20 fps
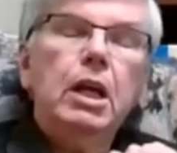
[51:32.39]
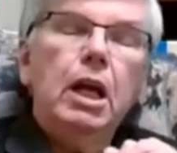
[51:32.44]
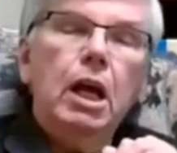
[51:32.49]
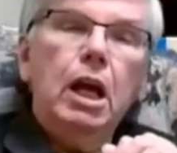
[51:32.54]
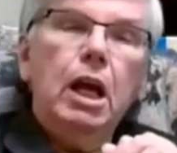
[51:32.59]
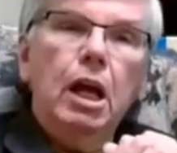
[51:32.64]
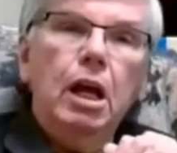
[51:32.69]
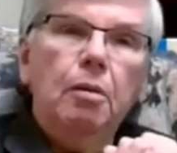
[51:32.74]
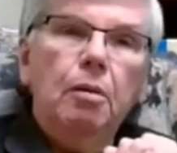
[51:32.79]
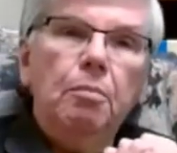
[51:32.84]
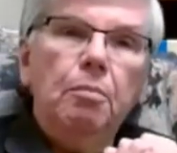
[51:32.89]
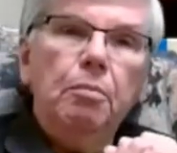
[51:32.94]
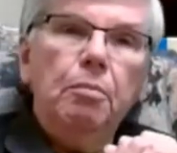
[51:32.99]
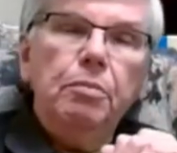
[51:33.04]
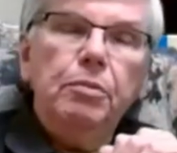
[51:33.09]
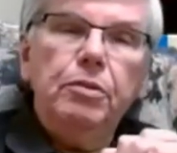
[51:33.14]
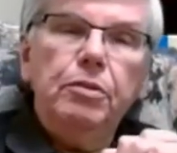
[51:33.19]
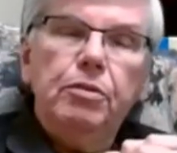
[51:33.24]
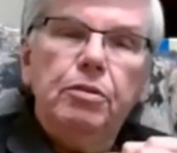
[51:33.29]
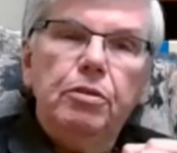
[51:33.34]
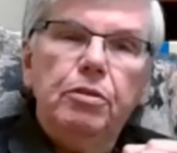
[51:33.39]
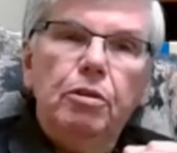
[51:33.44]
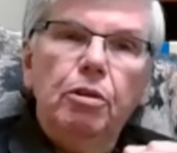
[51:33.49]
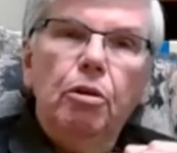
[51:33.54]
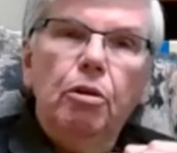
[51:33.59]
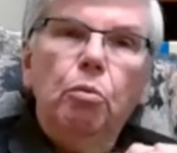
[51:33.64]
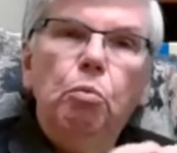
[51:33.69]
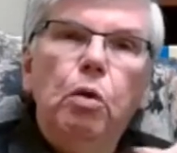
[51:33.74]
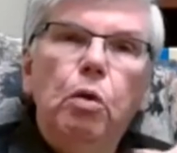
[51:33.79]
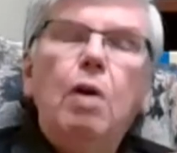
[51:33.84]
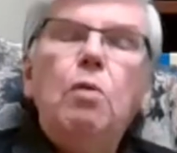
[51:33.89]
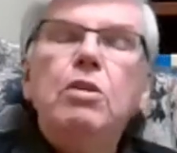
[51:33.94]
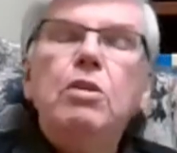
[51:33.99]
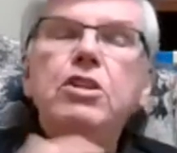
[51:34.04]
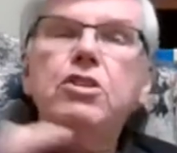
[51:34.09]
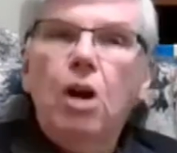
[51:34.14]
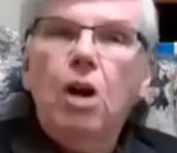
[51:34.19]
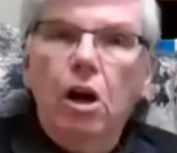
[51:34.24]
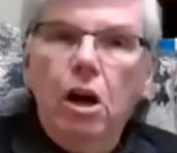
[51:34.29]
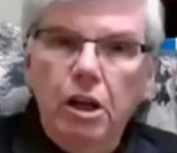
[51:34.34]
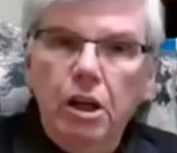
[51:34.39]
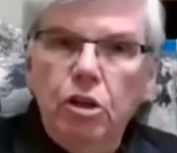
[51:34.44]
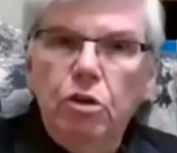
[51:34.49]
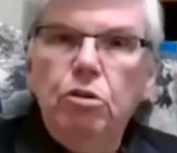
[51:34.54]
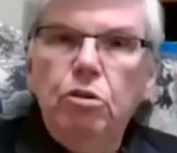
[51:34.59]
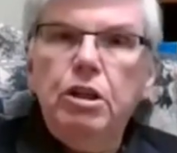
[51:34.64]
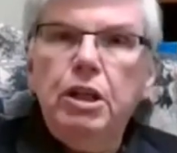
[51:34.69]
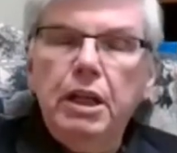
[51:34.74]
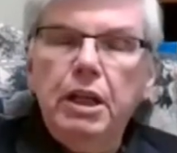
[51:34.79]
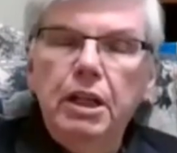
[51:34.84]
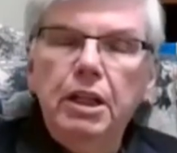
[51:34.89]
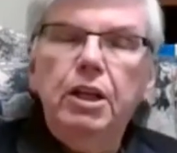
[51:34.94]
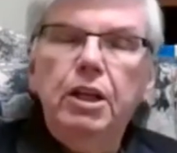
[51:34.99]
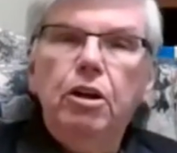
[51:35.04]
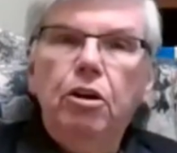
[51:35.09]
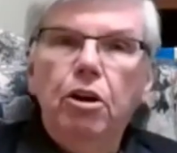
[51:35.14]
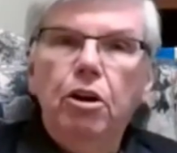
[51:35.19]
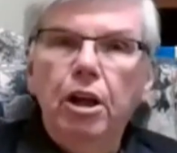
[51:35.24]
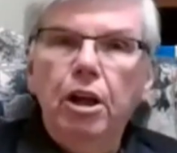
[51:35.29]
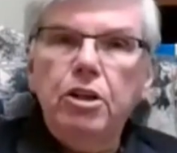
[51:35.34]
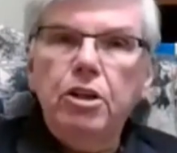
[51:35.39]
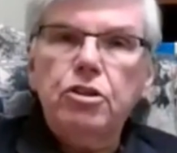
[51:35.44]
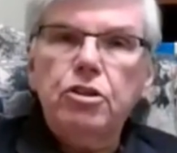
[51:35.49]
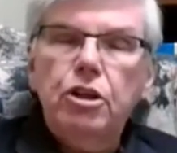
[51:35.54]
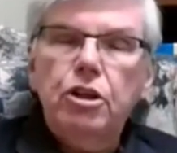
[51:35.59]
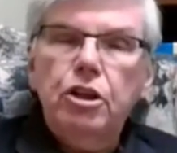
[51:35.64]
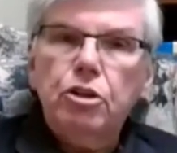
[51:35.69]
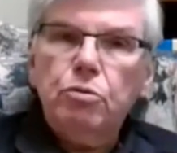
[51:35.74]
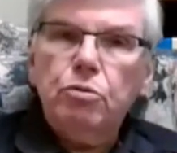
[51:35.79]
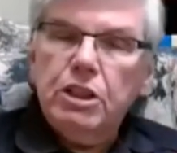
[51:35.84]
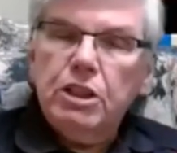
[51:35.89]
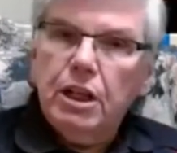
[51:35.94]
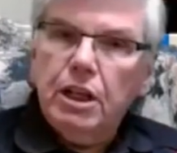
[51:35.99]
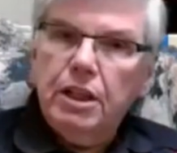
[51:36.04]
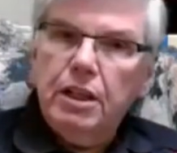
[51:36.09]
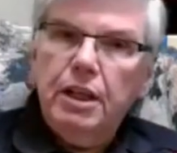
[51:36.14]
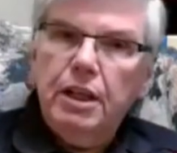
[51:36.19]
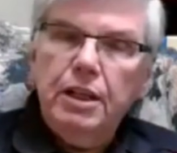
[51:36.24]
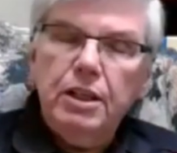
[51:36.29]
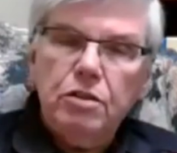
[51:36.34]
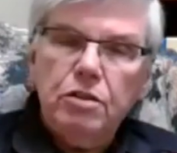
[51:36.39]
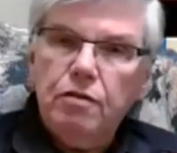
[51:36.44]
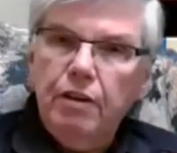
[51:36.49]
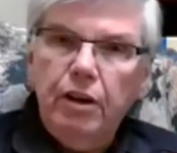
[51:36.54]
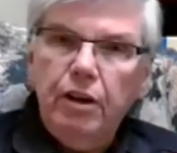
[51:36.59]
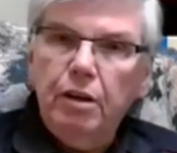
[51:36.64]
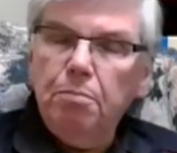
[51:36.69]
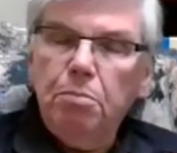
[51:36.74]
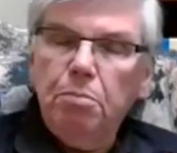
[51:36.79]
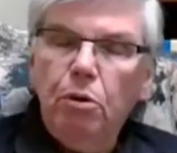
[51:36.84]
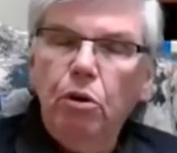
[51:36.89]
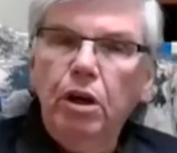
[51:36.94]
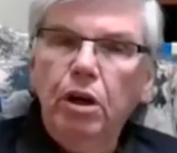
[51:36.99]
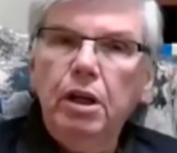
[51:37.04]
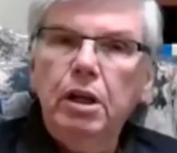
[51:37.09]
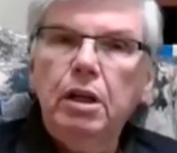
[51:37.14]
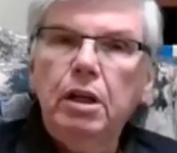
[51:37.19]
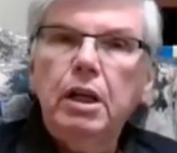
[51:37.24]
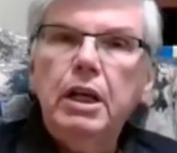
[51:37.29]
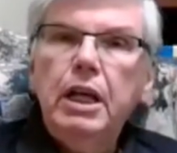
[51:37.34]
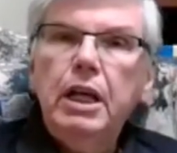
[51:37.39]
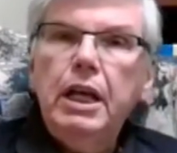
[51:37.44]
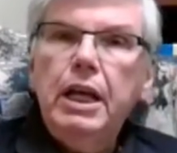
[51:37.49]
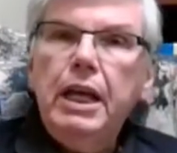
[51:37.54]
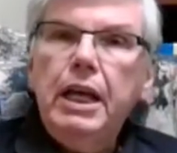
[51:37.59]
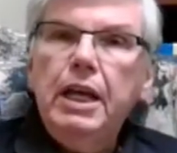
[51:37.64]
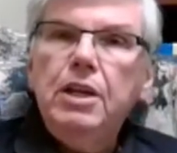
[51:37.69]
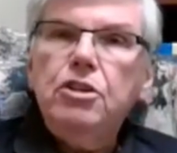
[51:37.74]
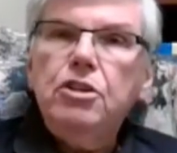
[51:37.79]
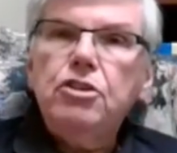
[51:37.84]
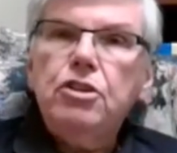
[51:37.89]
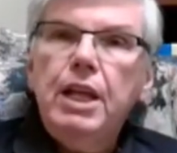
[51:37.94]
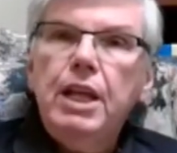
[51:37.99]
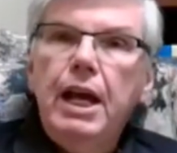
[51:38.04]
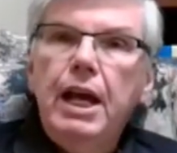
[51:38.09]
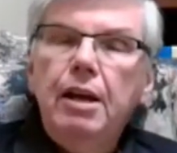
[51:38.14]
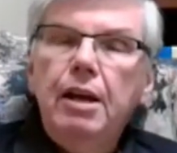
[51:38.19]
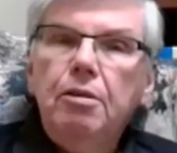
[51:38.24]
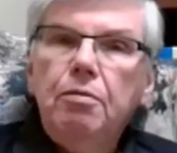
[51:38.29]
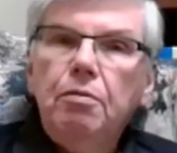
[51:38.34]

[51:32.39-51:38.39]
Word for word: Um, what was argued in the early church, which I think is very important, is that